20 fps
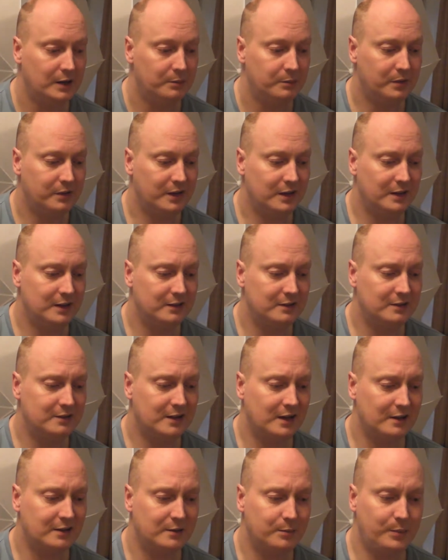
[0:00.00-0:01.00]
But then I
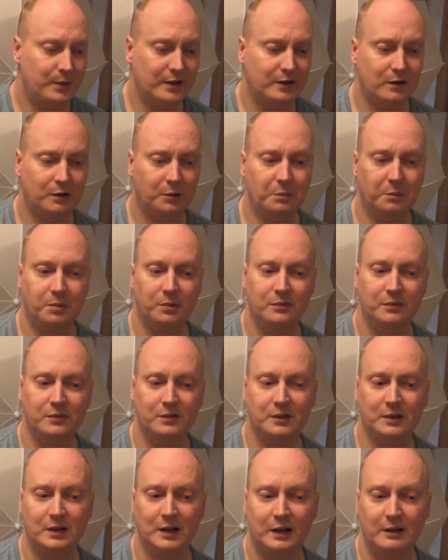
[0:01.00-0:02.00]
decided to pick up
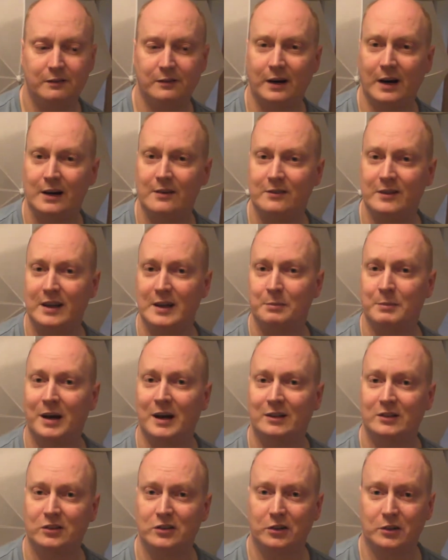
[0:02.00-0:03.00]
a 5D
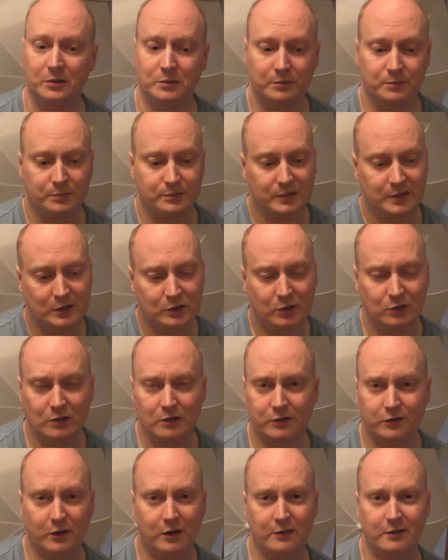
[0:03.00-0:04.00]
Mark II. Couldn't
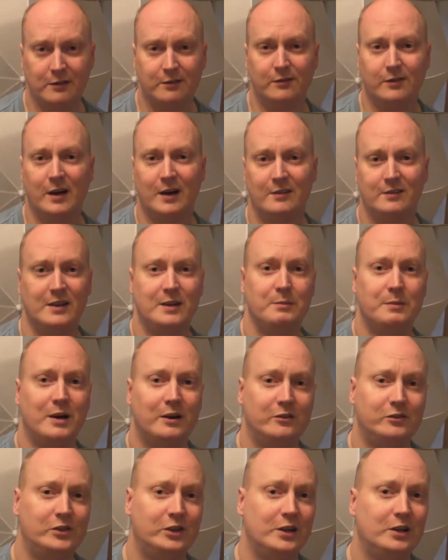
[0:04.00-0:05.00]
afford the 5D
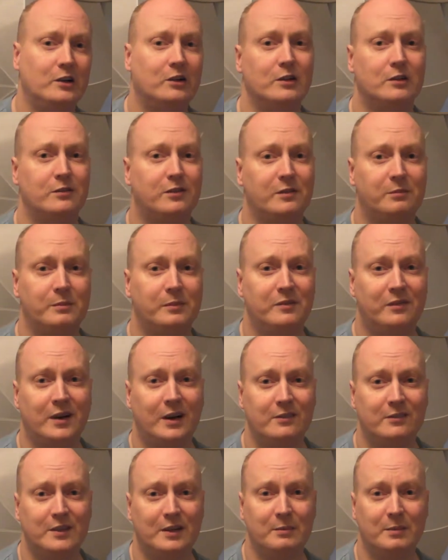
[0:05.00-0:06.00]
Mark III or the
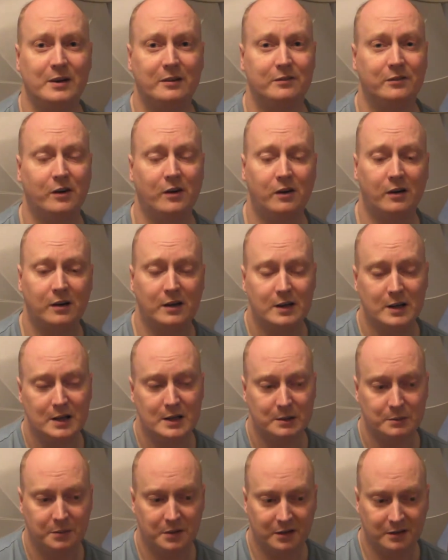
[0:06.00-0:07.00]
5D Mark IV,
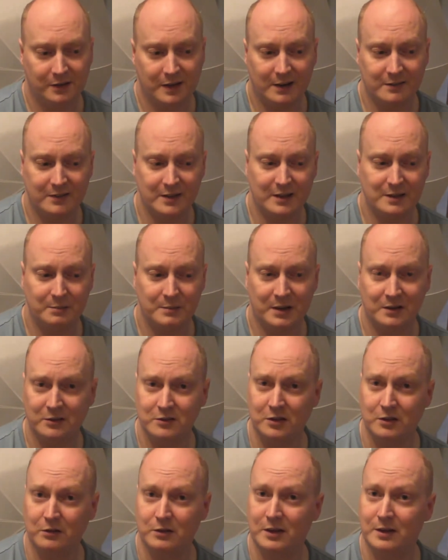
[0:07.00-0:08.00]
but the 5D Mark
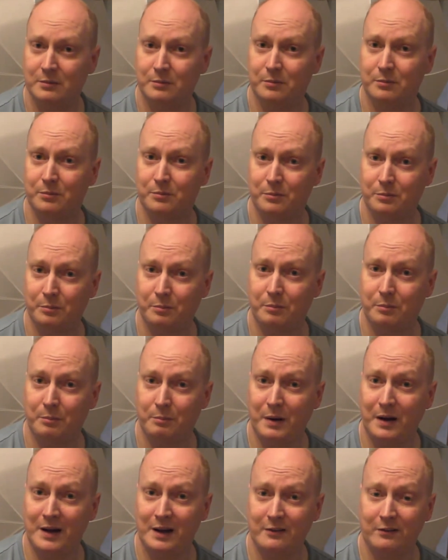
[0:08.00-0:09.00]
II, you can
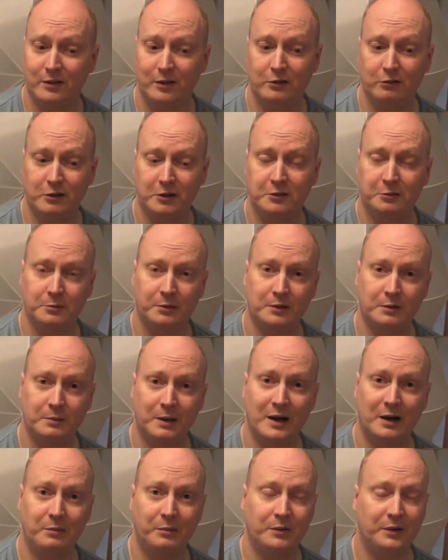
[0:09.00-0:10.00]
buy it for a reasonable
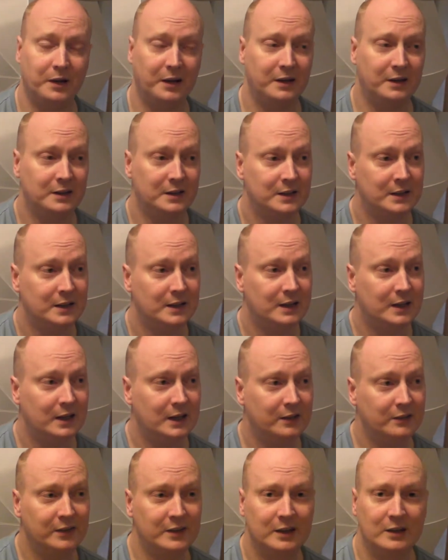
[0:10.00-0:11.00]
amount of money. And
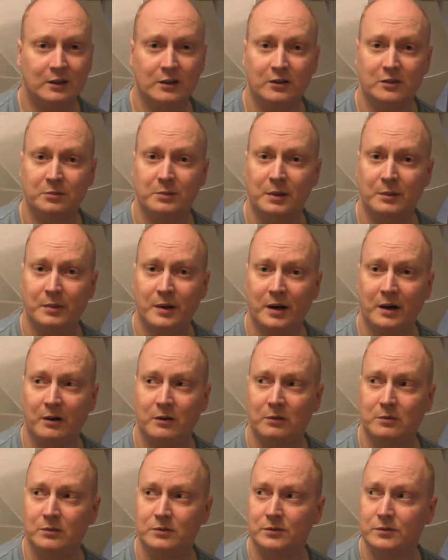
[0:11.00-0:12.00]
I think it cost me
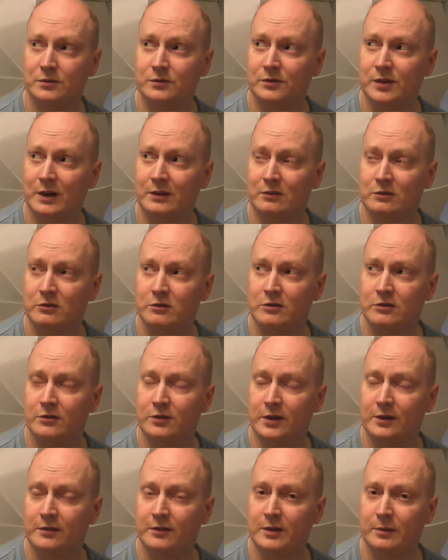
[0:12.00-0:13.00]
about
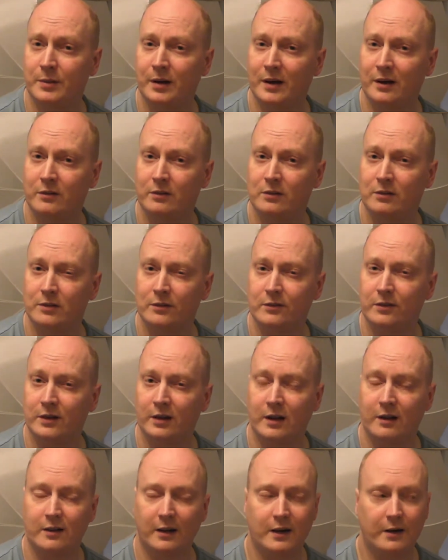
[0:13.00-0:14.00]
£550, something
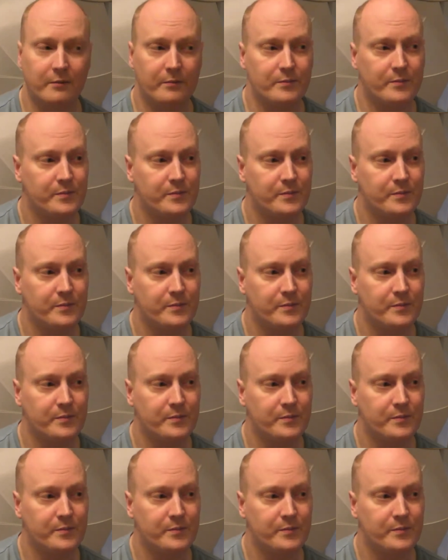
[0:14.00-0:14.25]
like that.